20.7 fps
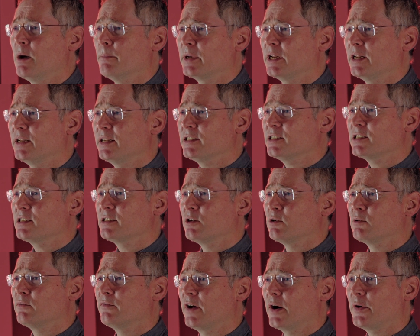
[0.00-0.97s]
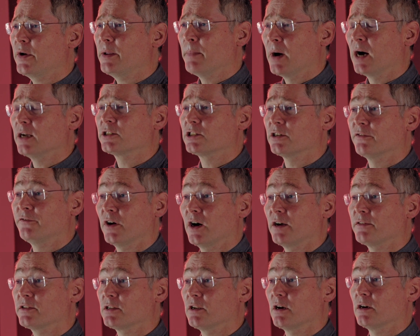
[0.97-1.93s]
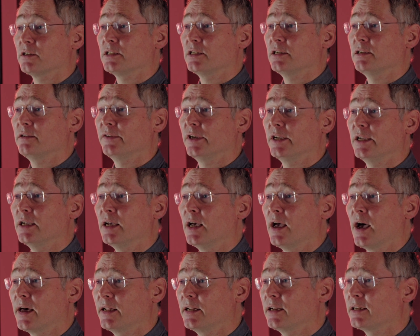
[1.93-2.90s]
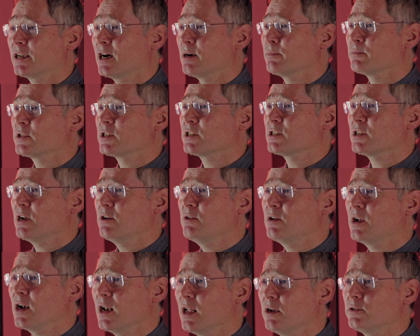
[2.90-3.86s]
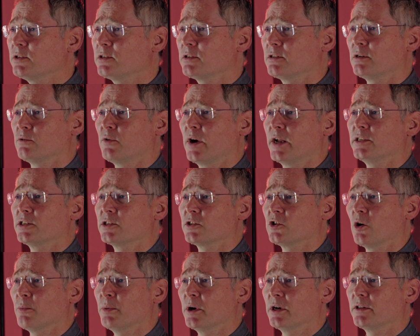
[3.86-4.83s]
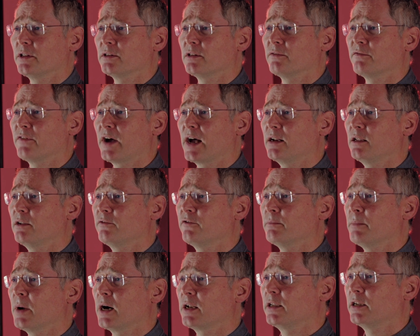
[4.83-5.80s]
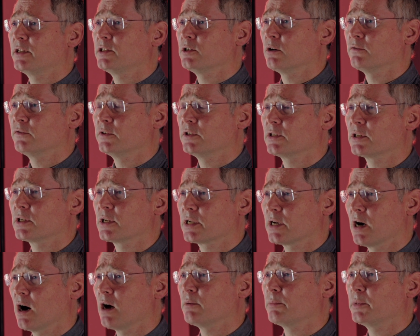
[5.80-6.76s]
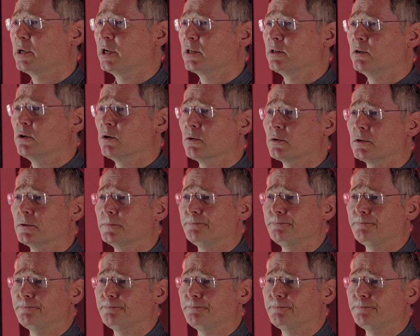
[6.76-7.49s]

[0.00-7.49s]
but it is still very much a 5-star TV, and it comes so close to the range topper that the value for money it offers can't be ignored.